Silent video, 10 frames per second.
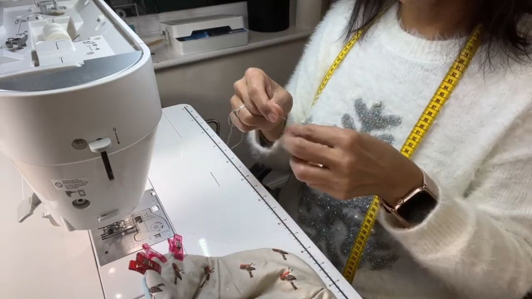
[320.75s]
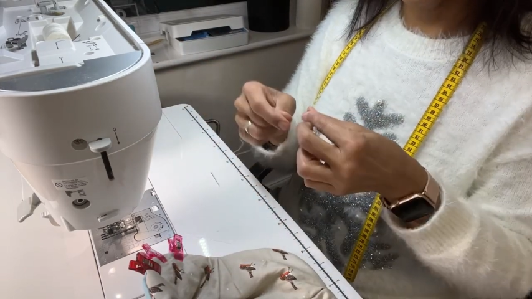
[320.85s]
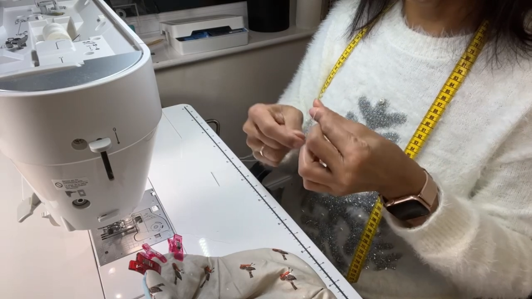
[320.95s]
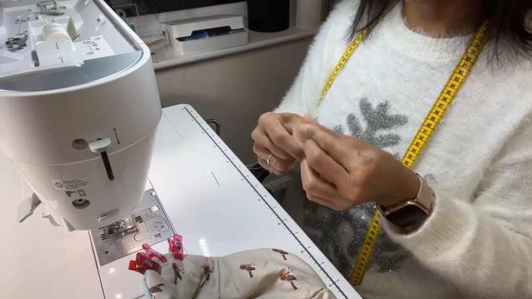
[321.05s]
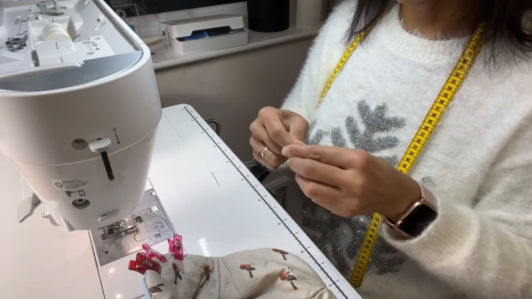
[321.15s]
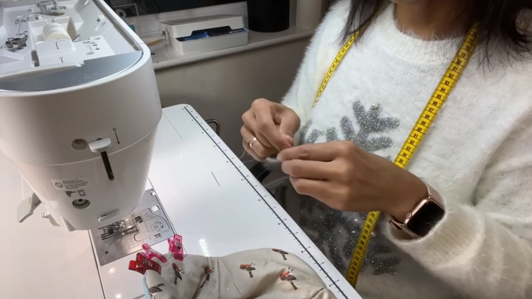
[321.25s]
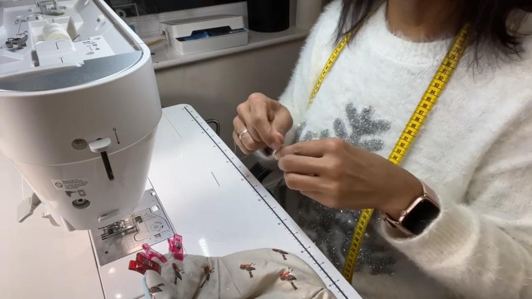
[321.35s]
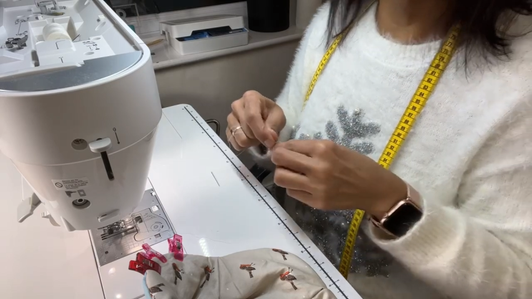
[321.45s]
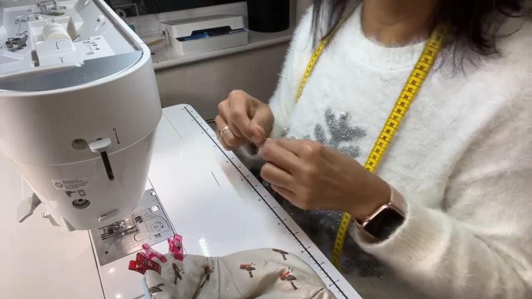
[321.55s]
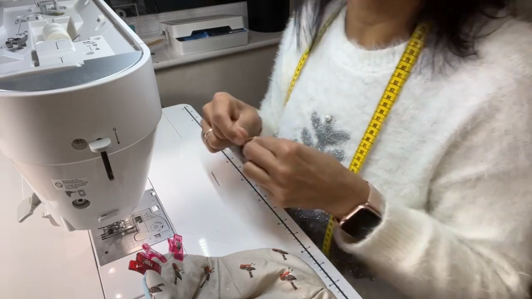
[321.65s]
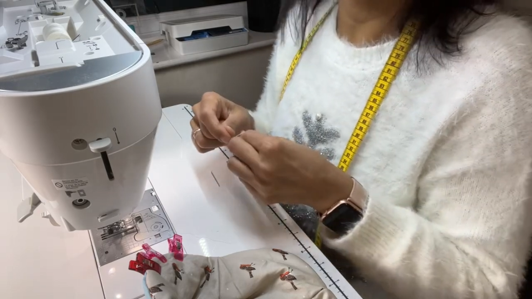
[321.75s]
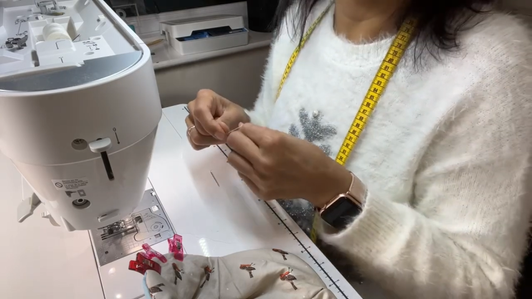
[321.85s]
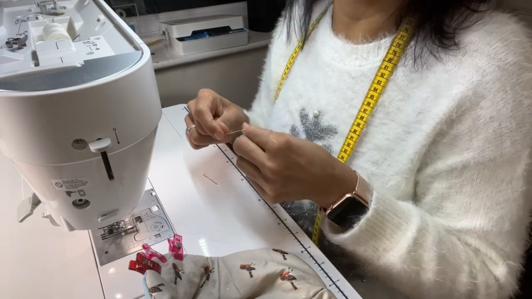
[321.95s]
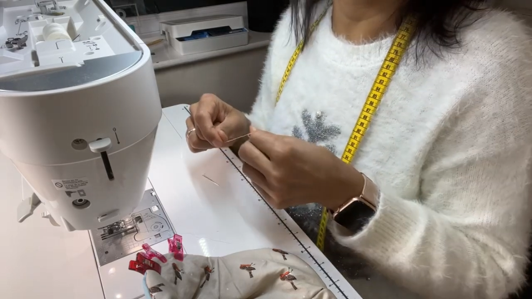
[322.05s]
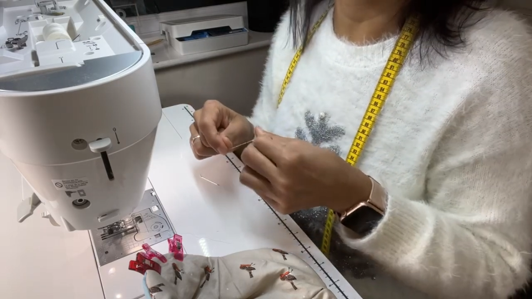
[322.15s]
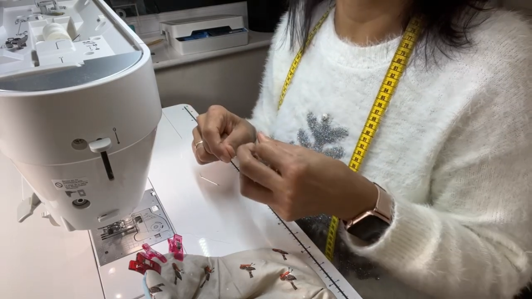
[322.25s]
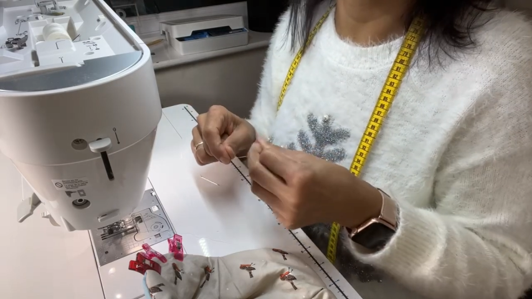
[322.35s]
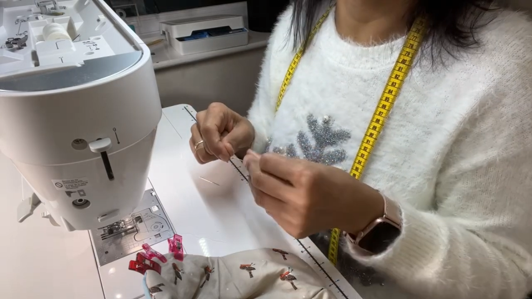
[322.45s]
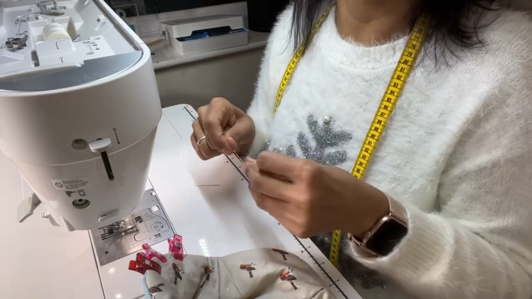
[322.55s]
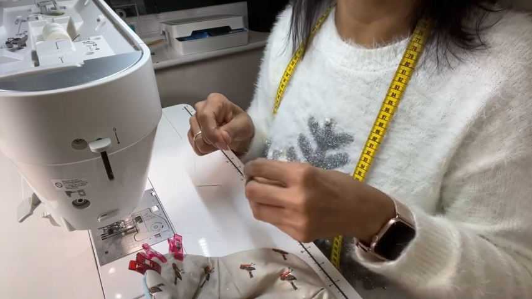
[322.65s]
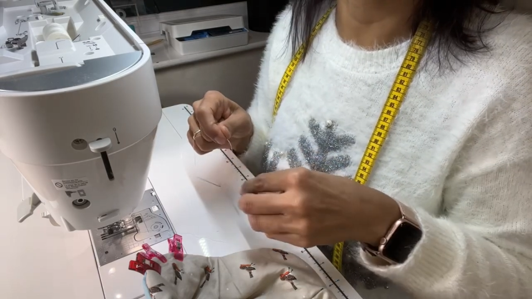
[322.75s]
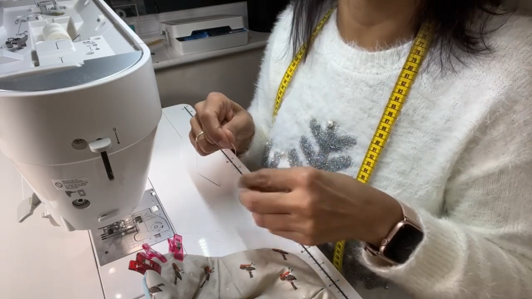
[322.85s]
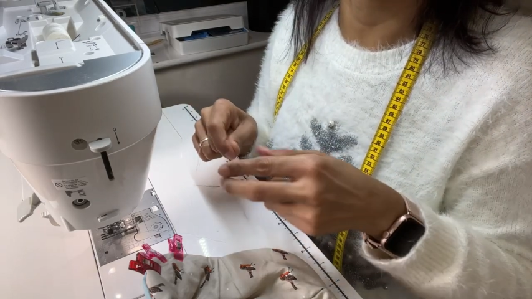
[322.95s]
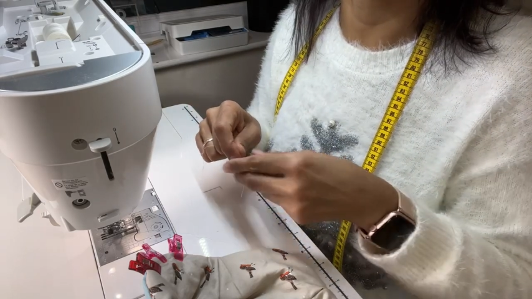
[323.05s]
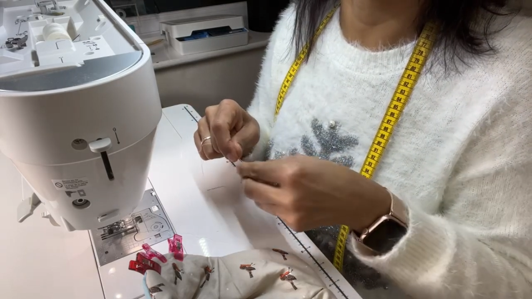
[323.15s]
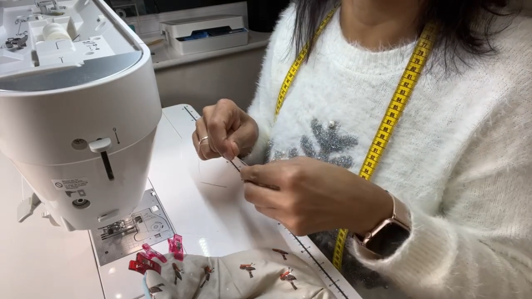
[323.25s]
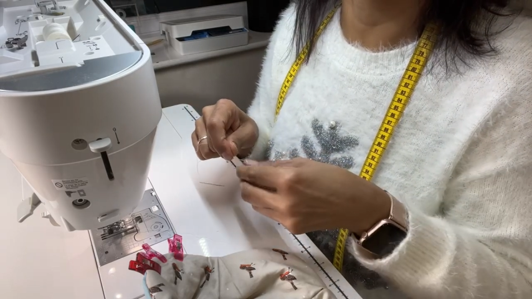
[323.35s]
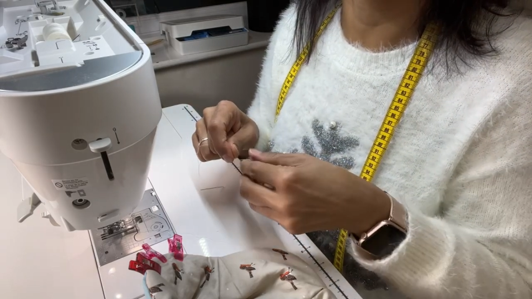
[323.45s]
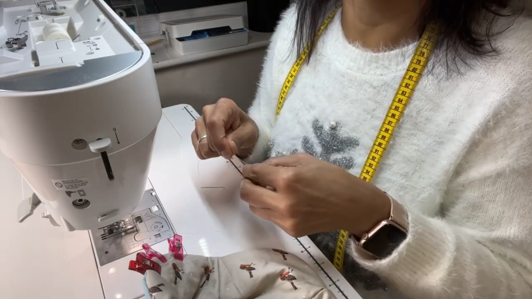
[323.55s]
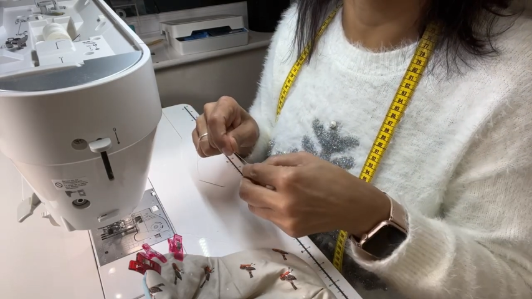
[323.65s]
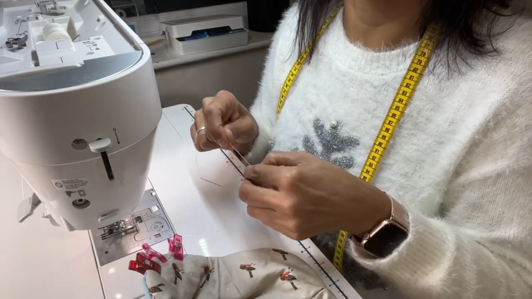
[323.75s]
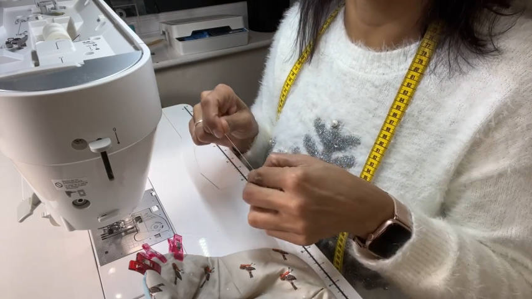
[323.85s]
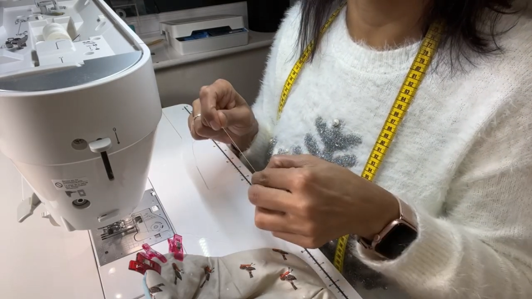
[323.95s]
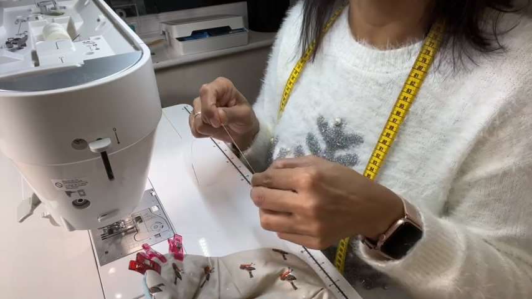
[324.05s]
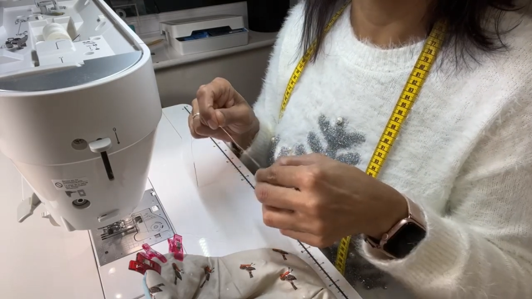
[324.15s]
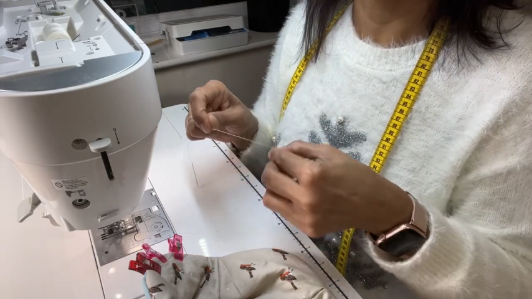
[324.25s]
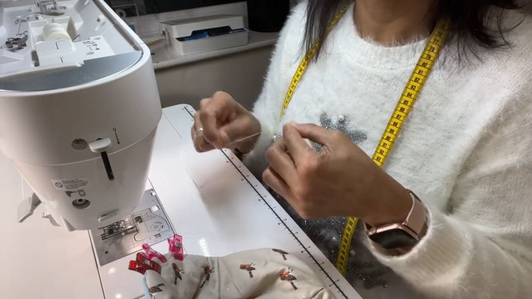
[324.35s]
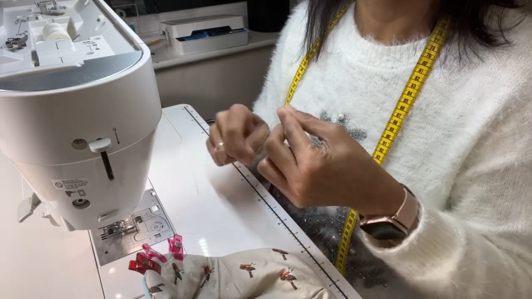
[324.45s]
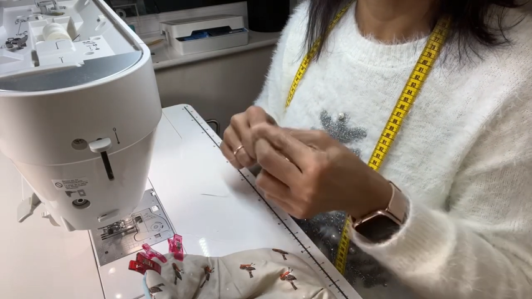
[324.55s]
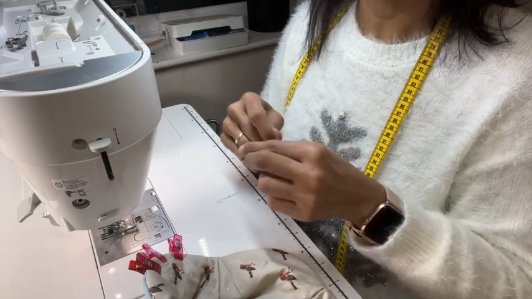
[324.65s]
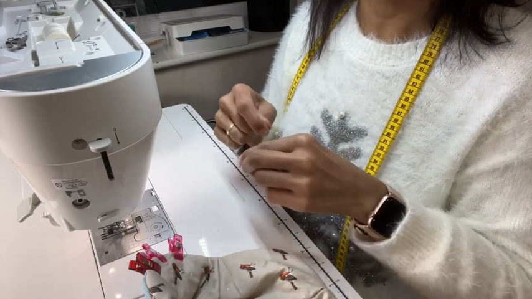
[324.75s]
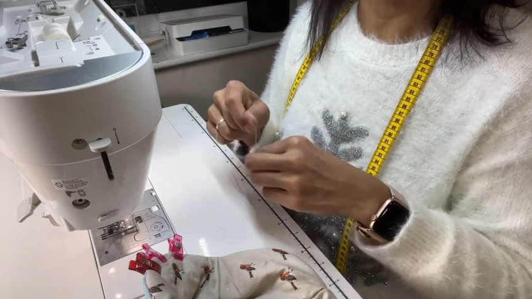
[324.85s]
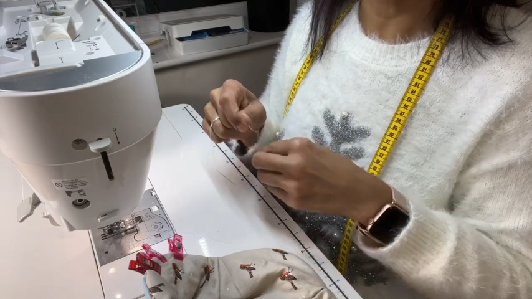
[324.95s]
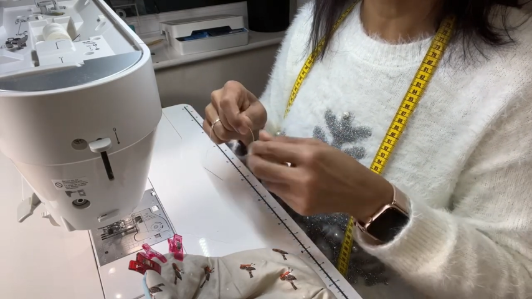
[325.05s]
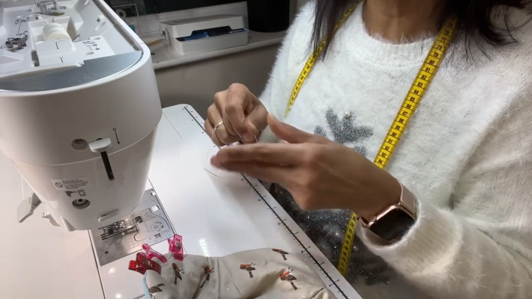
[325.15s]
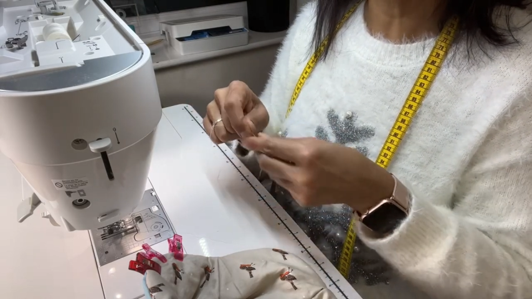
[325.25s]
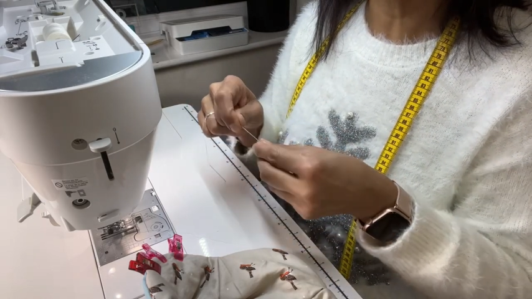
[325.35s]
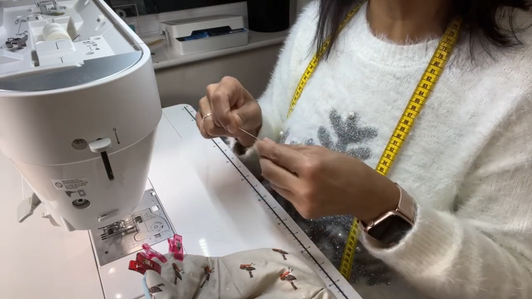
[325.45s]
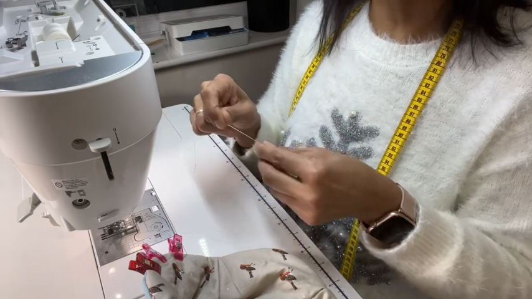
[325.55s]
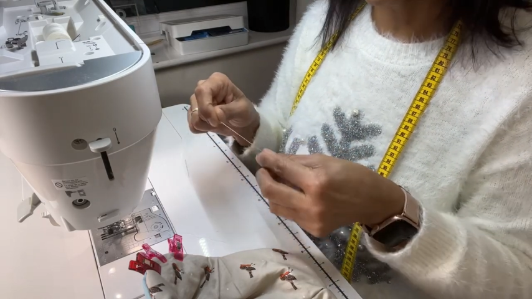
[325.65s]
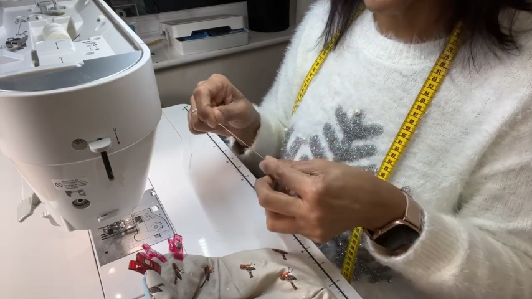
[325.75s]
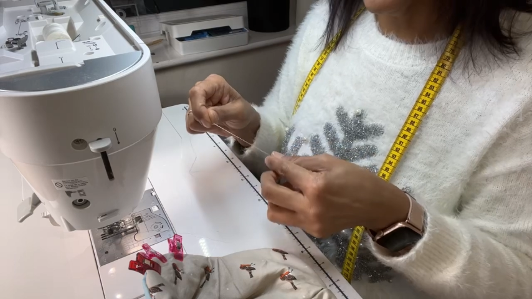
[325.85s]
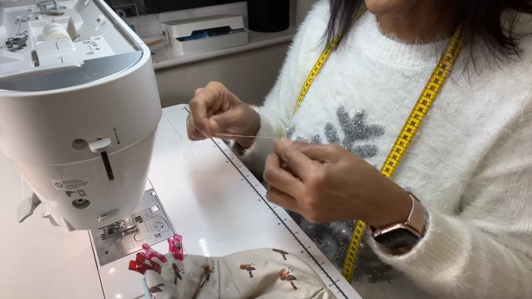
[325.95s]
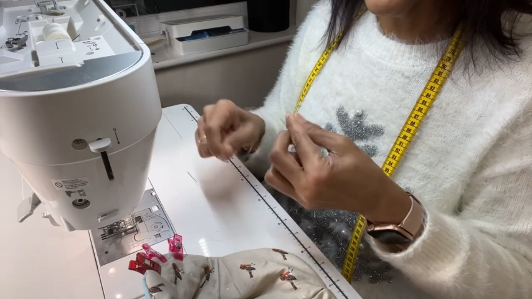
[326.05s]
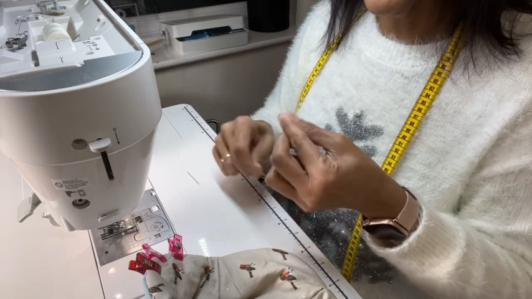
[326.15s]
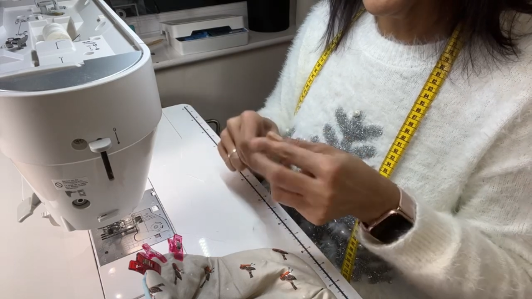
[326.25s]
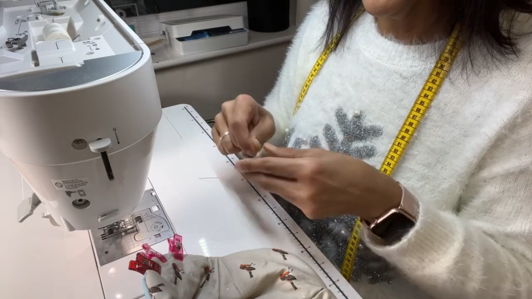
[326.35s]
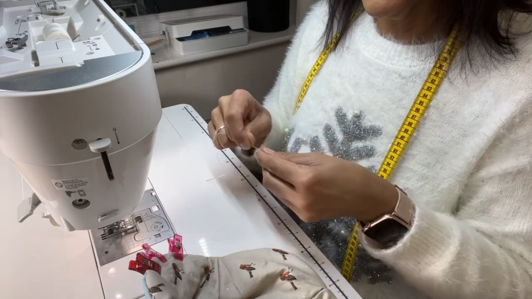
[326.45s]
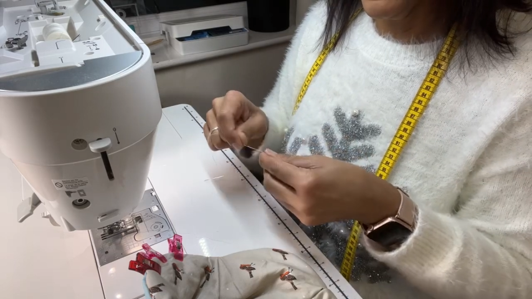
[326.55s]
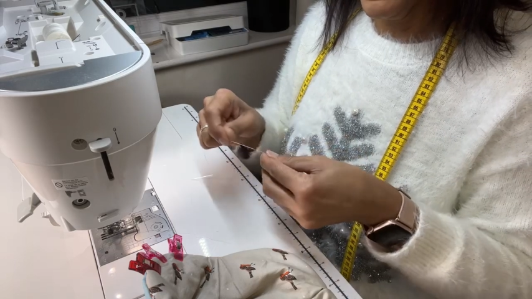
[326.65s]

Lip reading: No face is visible, so there are no lips to read.